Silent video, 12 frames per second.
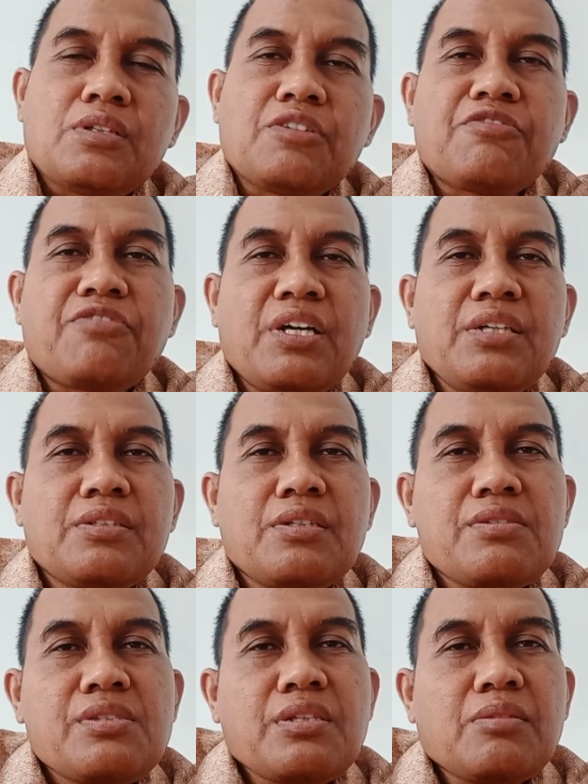A
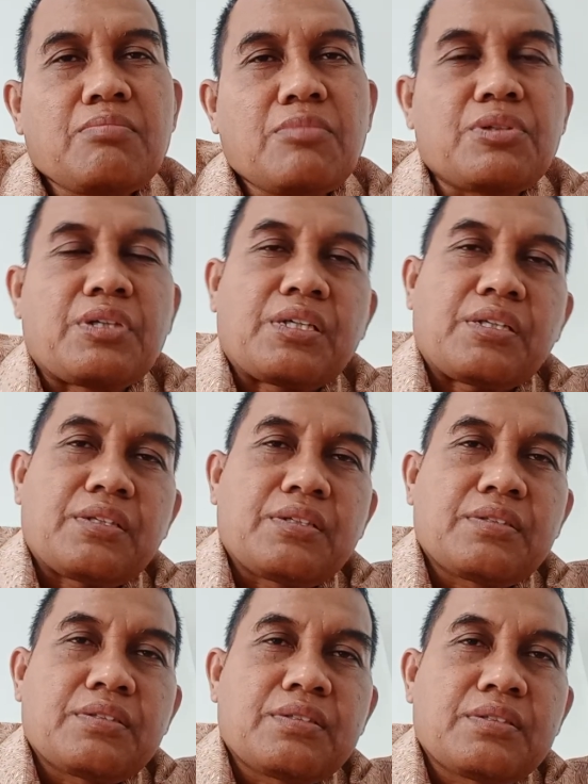financial model
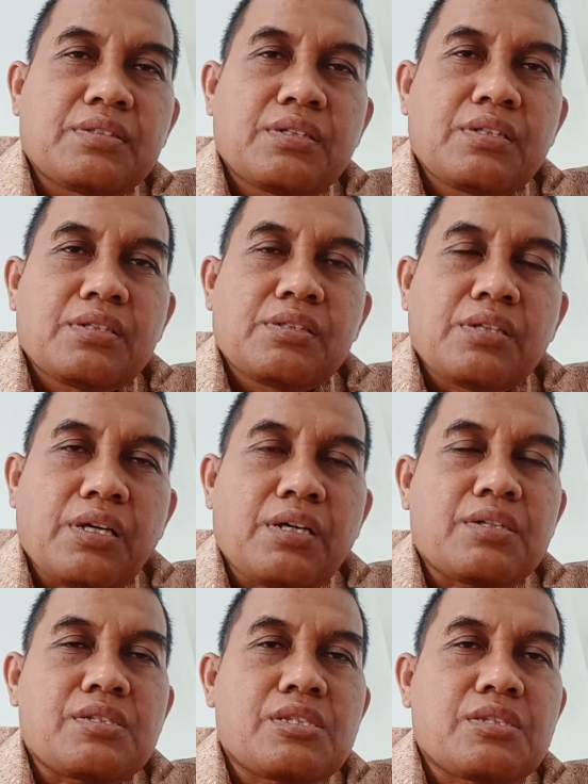
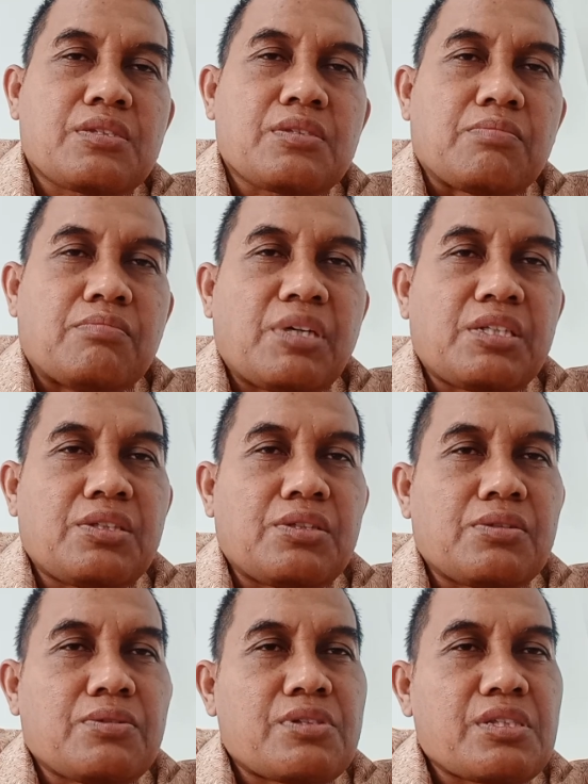has many
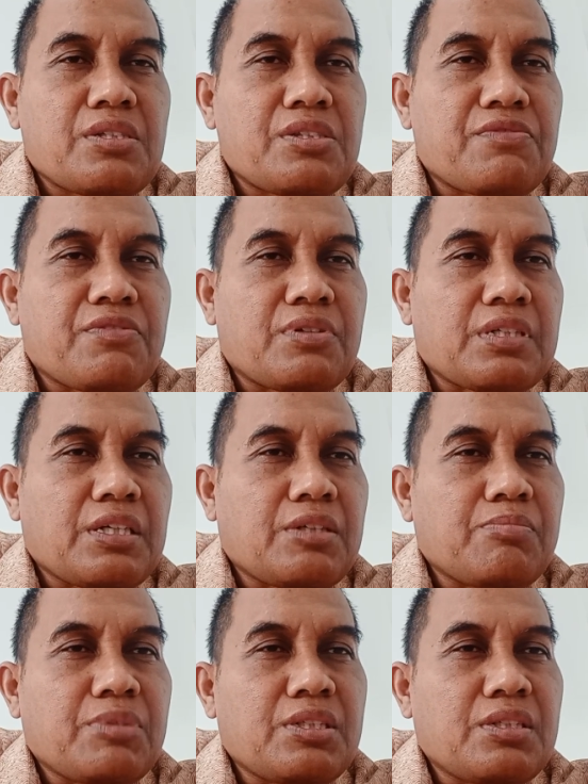uses for
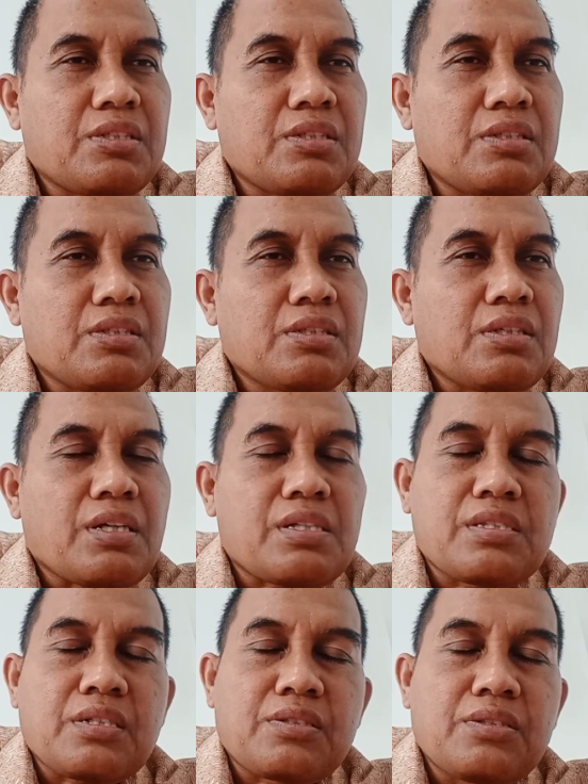company
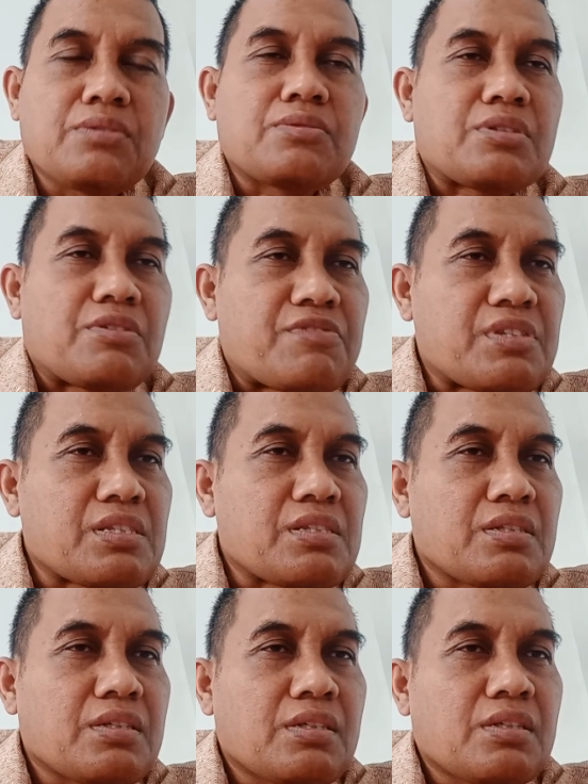
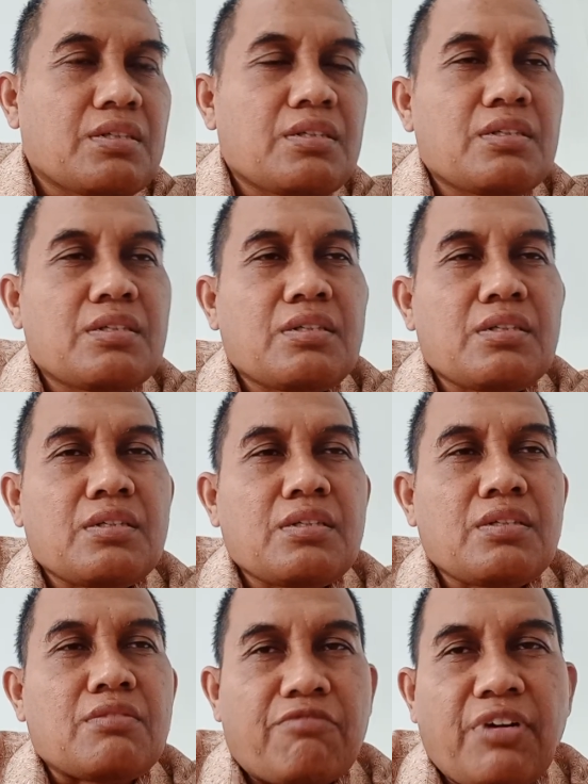executives.
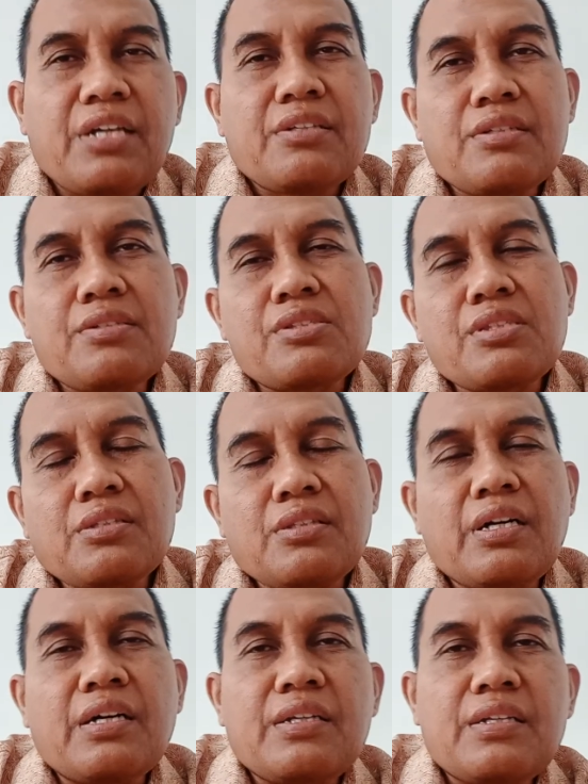
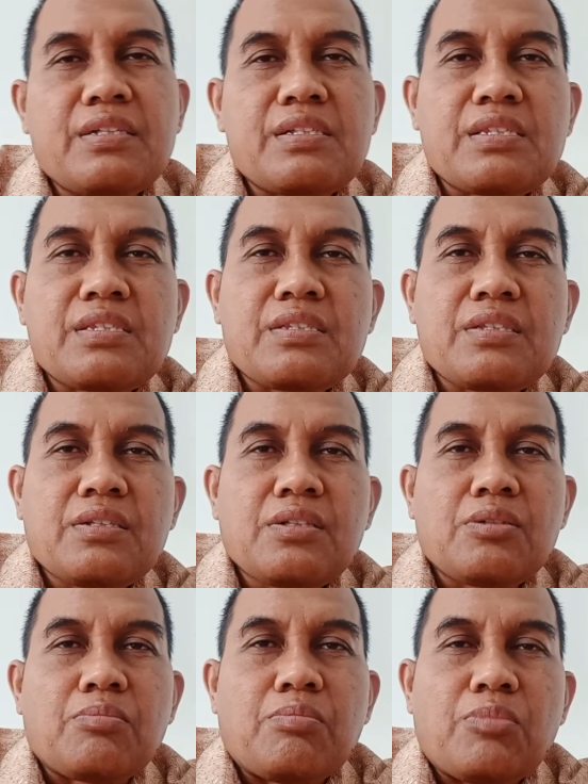Financial analysts
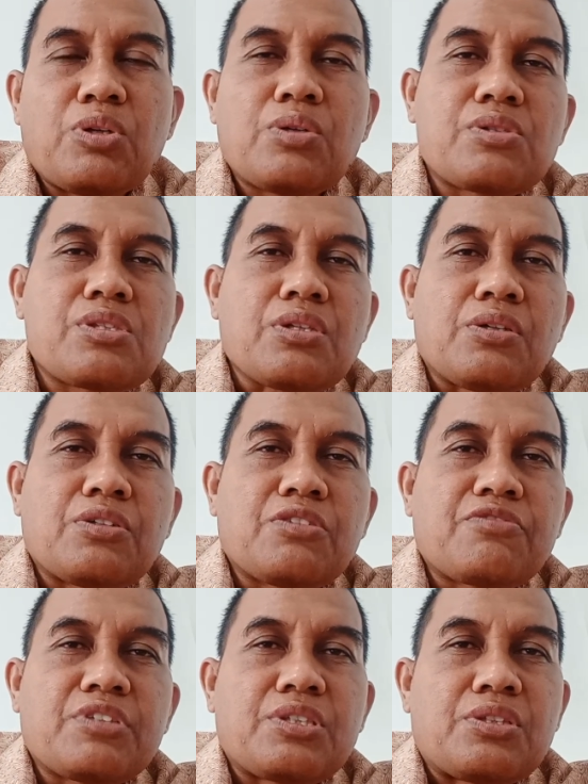most
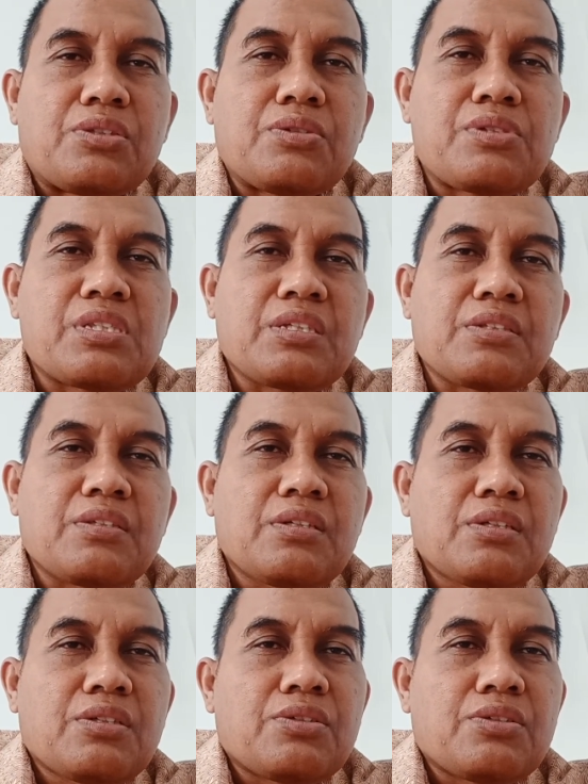often use it